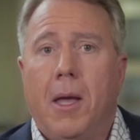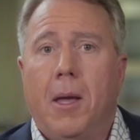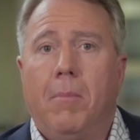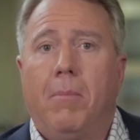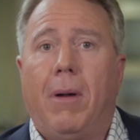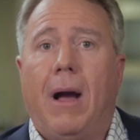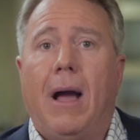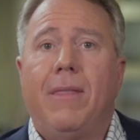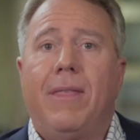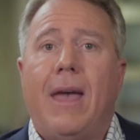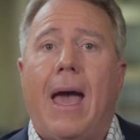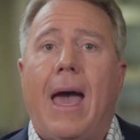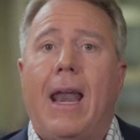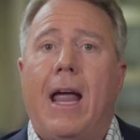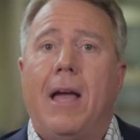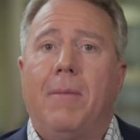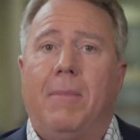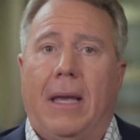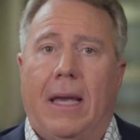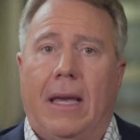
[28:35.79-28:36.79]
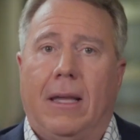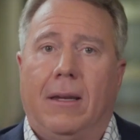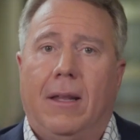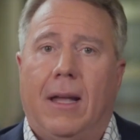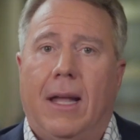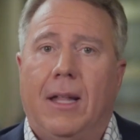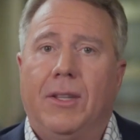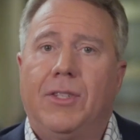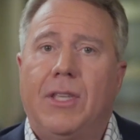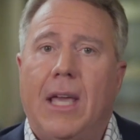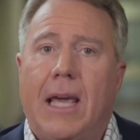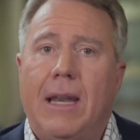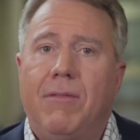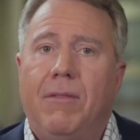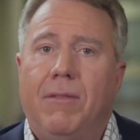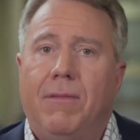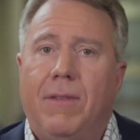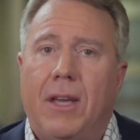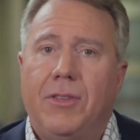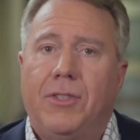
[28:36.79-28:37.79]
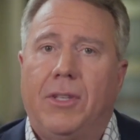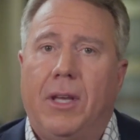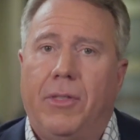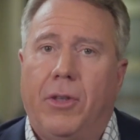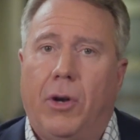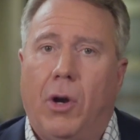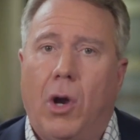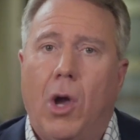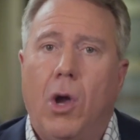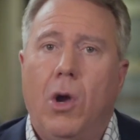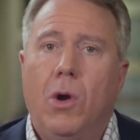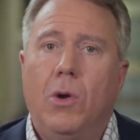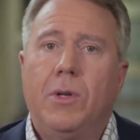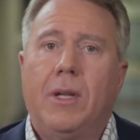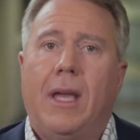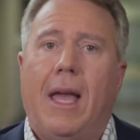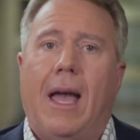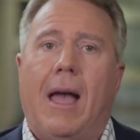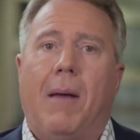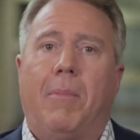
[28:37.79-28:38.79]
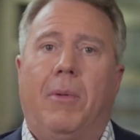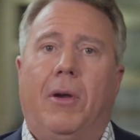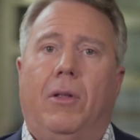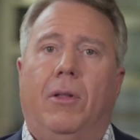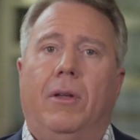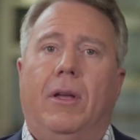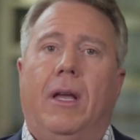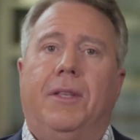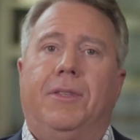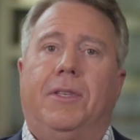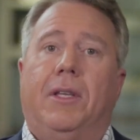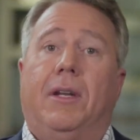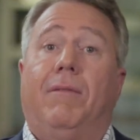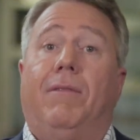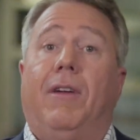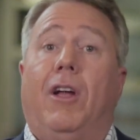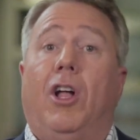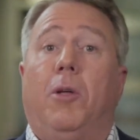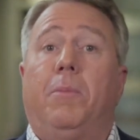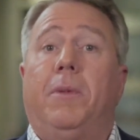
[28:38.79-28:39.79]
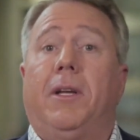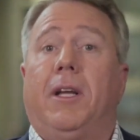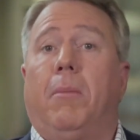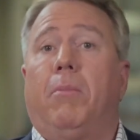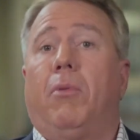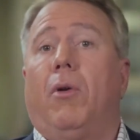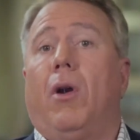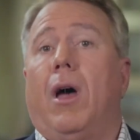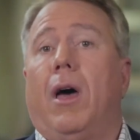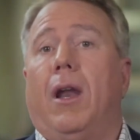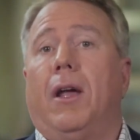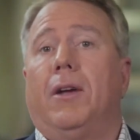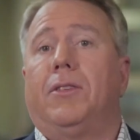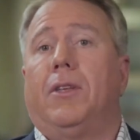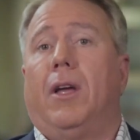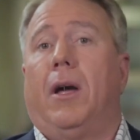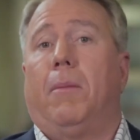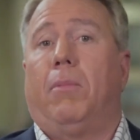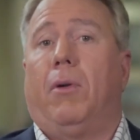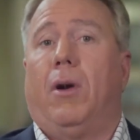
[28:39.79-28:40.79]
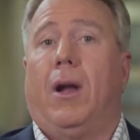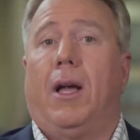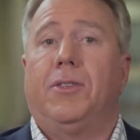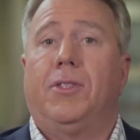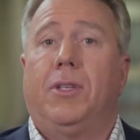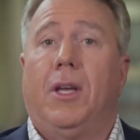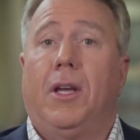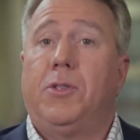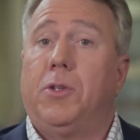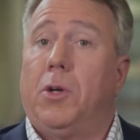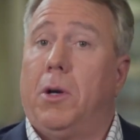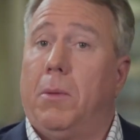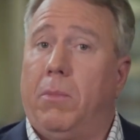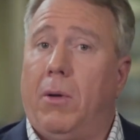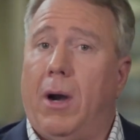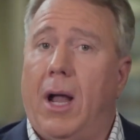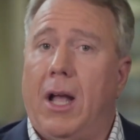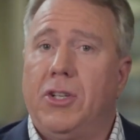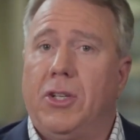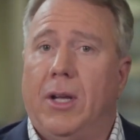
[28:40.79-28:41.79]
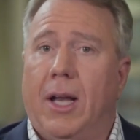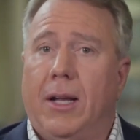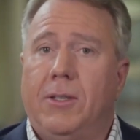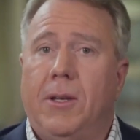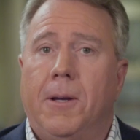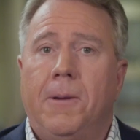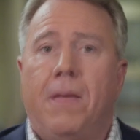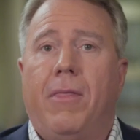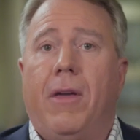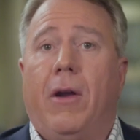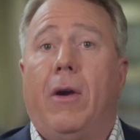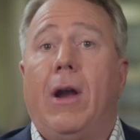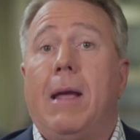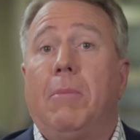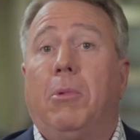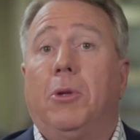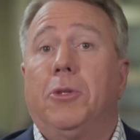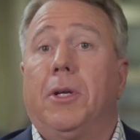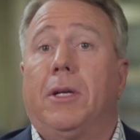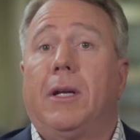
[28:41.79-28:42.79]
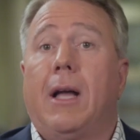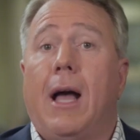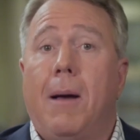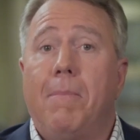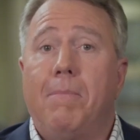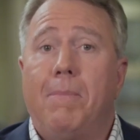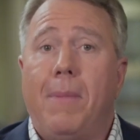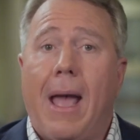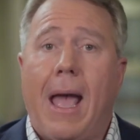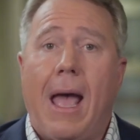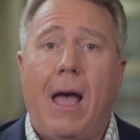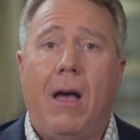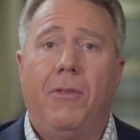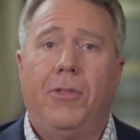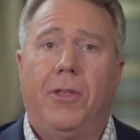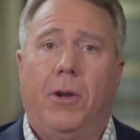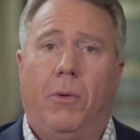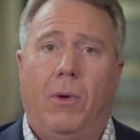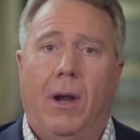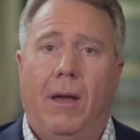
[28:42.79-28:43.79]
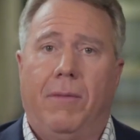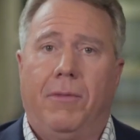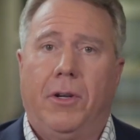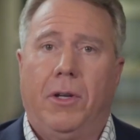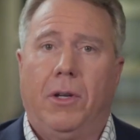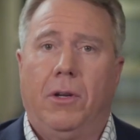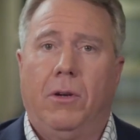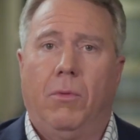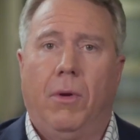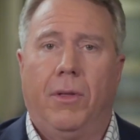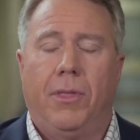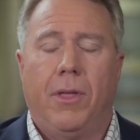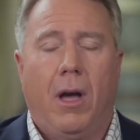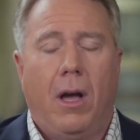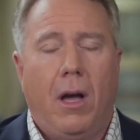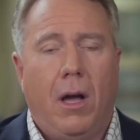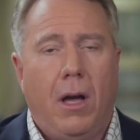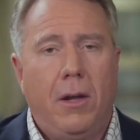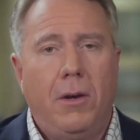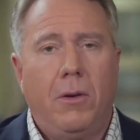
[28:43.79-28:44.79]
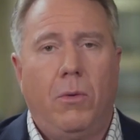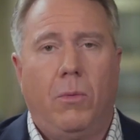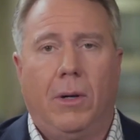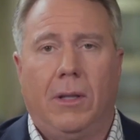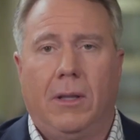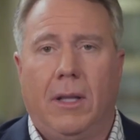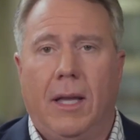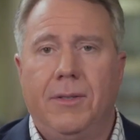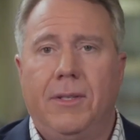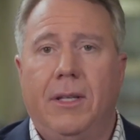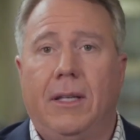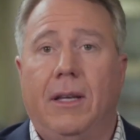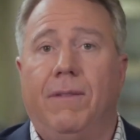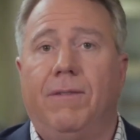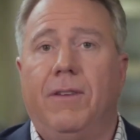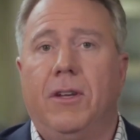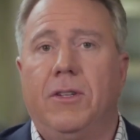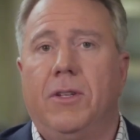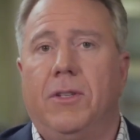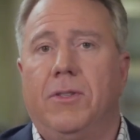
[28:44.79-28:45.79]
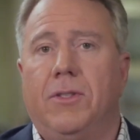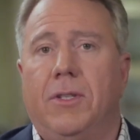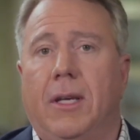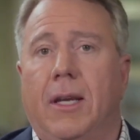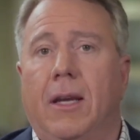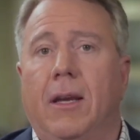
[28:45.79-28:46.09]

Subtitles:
By that I mean, instead of investing their own capital into developing a product, a process, or a project, they're able to compound their revenue with unrelenting efficiency